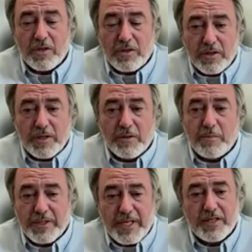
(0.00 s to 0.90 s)

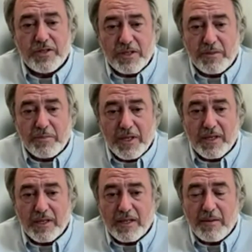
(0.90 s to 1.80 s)
could potentially
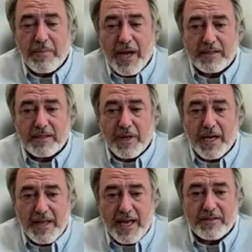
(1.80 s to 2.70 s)
be impacted
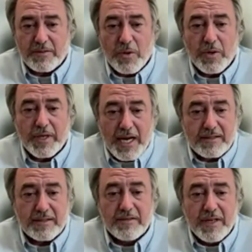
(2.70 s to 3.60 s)
by that domoic
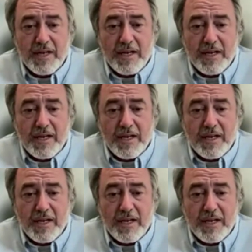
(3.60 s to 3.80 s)
acid.